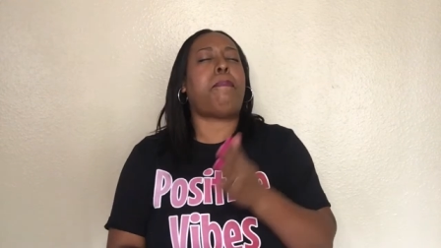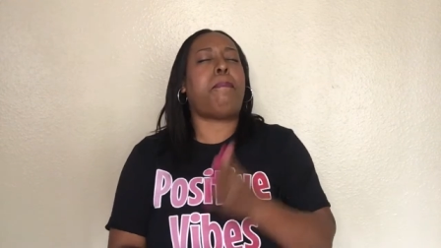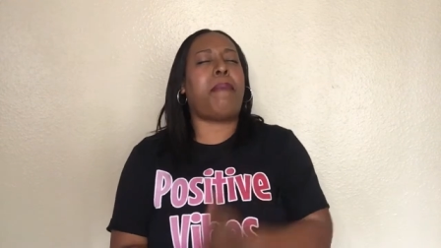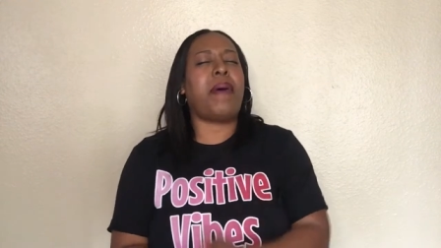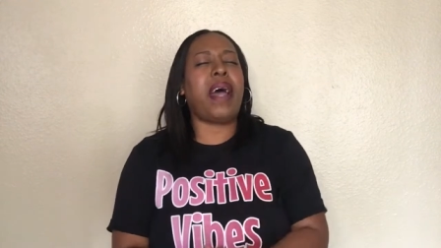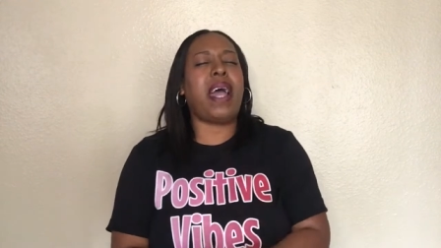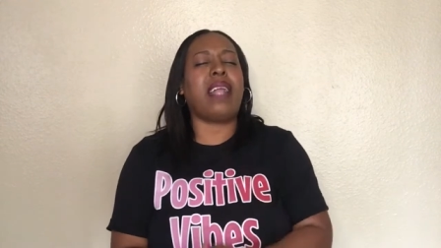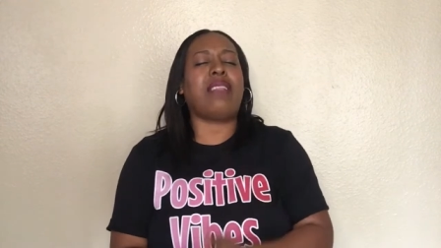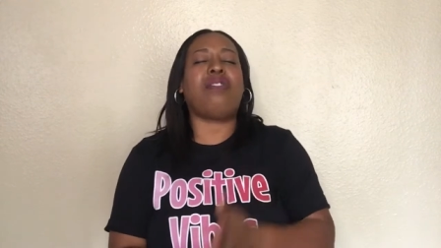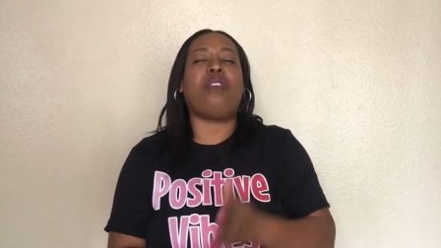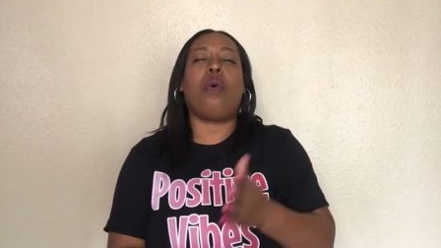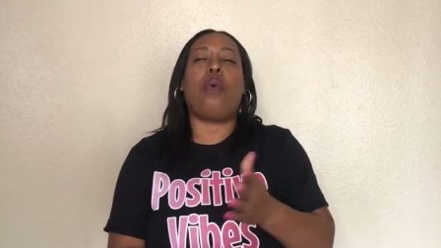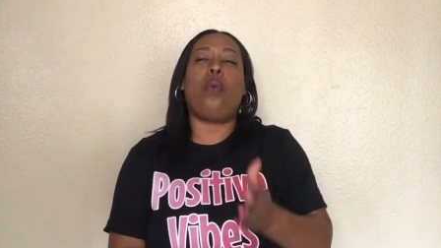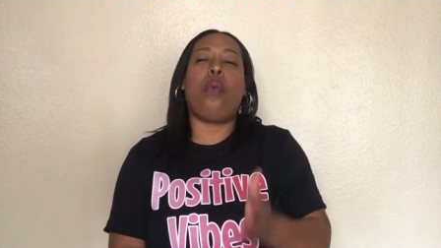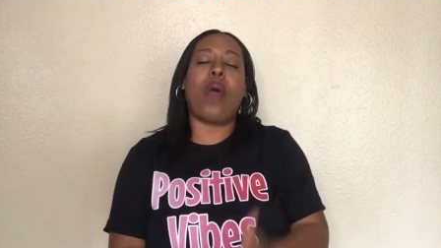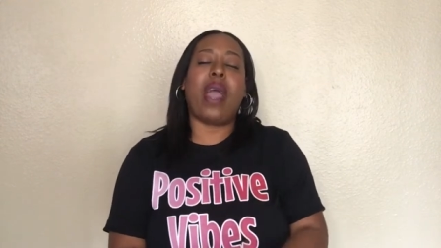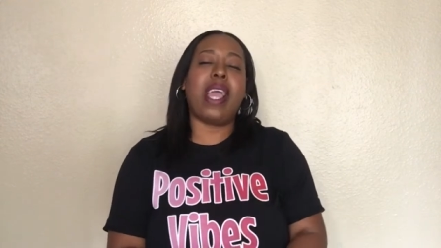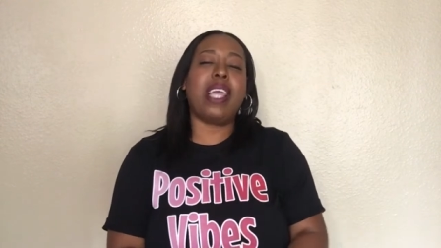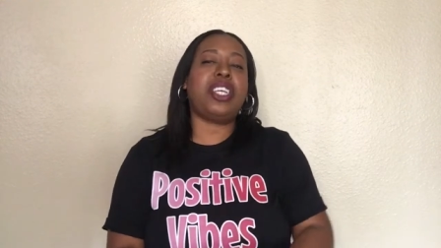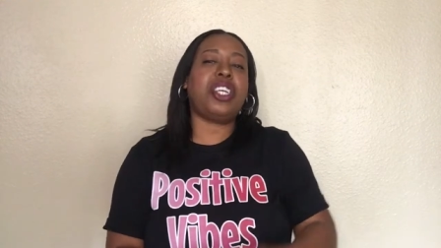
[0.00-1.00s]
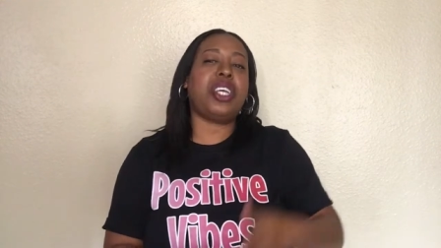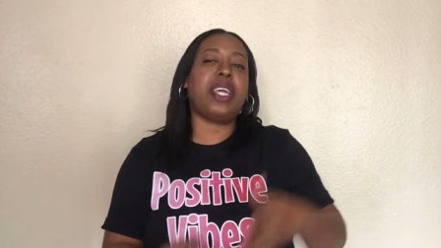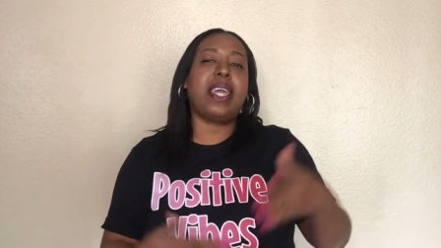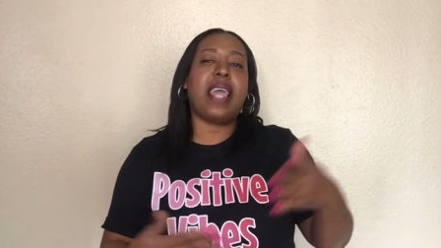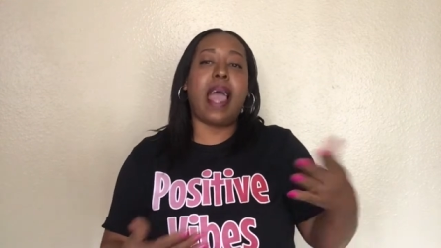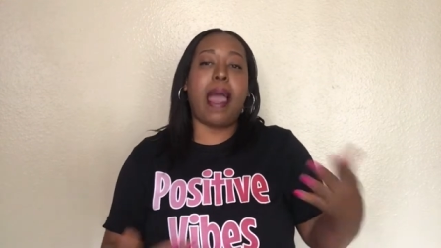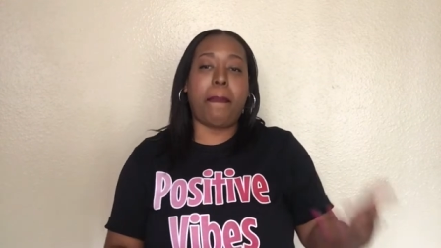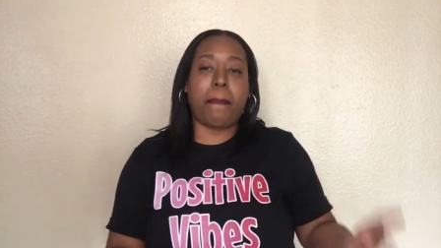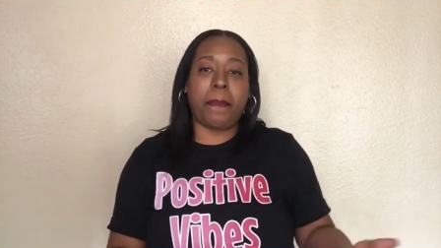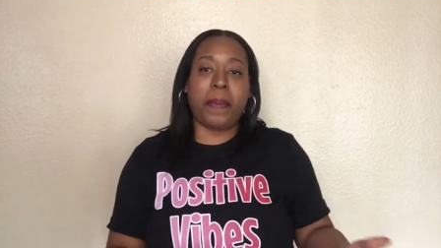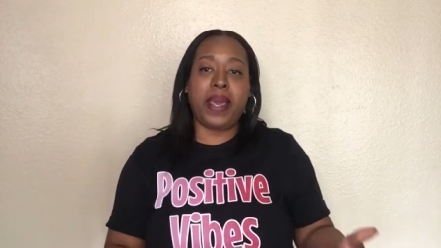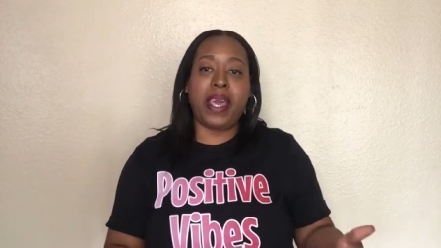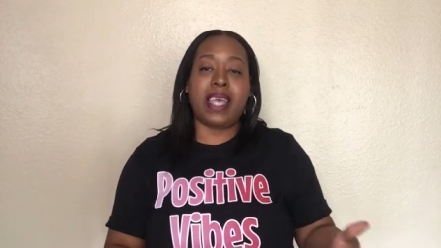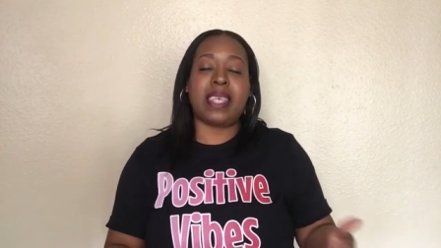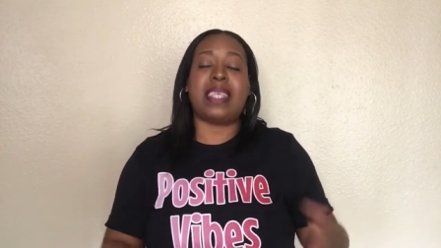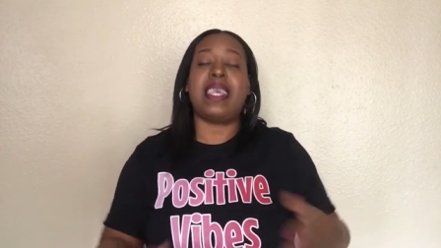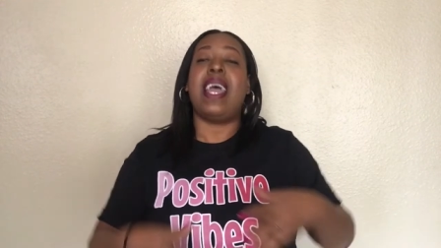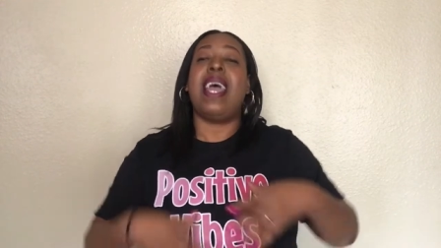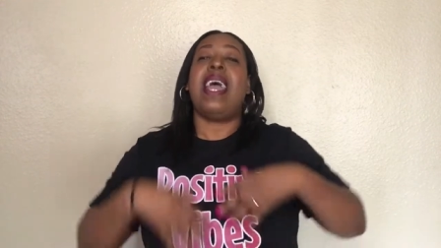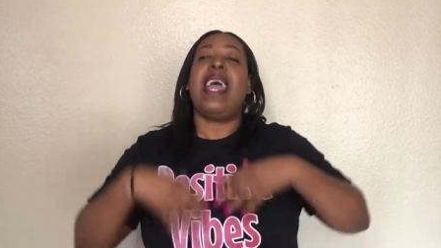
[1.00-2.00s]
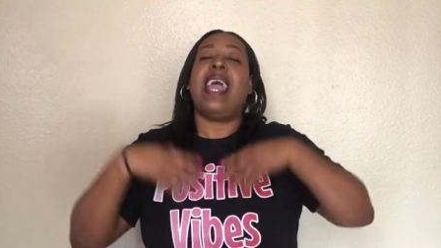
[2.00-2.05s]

but the way she got pissed